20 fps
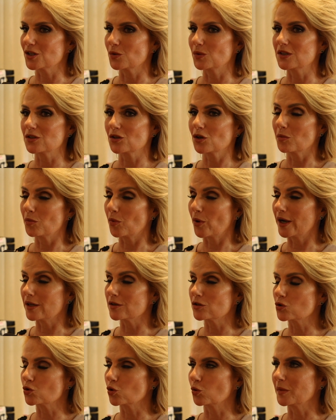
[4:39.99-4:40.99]
So we started
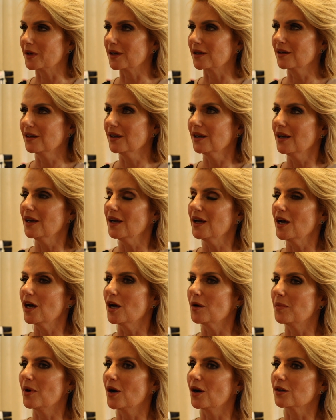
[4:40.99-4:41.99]
brainstorming
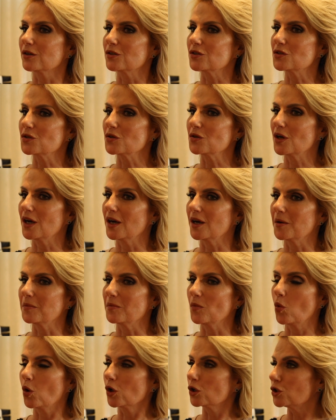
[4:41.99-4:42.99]
about
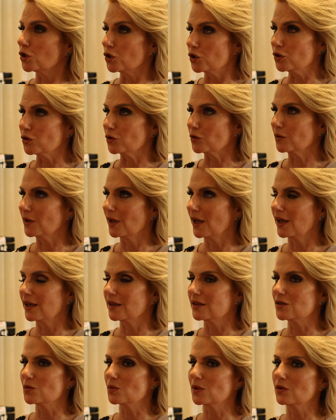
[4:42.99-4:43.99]
um, what to do,
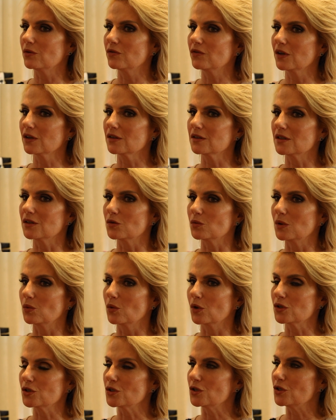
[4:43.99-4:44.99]
and we felt that we
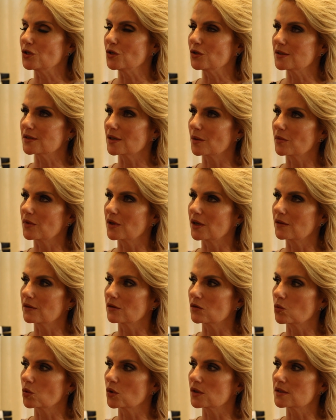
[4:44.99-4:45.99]
wanted to do something
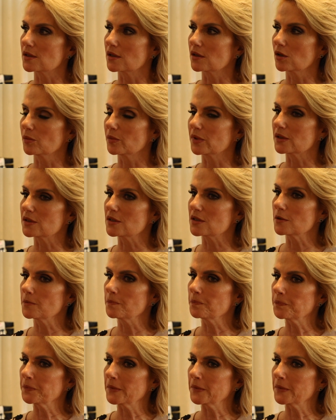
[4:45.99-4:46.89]
that was a little bit